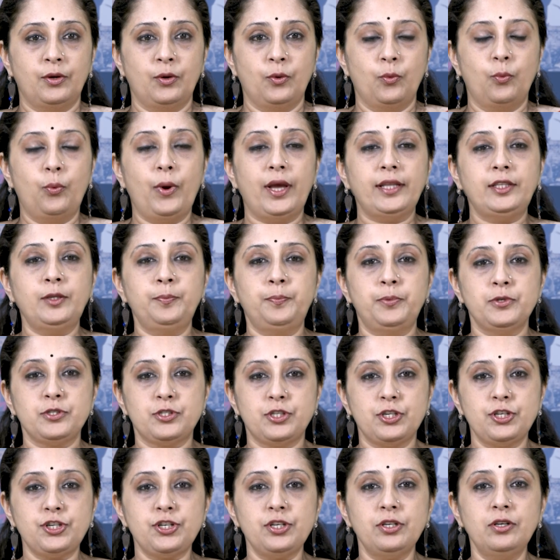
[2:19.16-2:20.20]
Where the
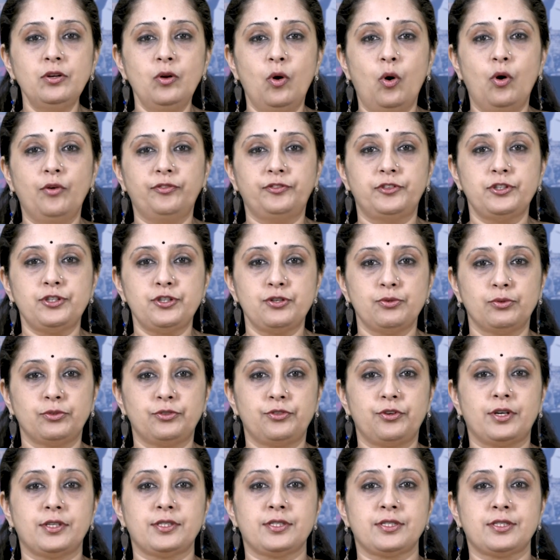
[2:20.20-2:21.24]
position of the
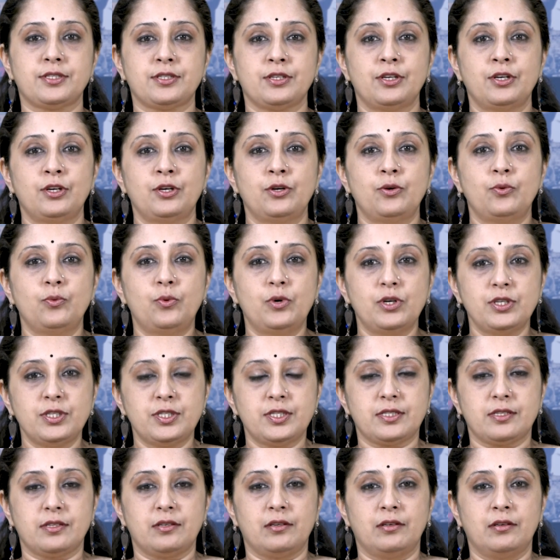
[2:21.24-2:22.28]
Shudras
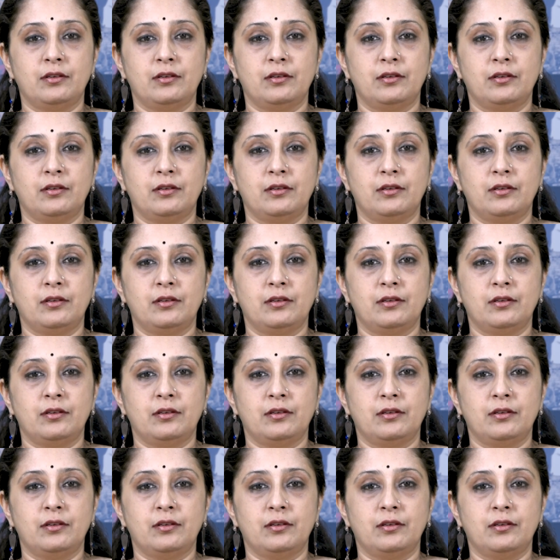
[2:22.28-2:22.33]
was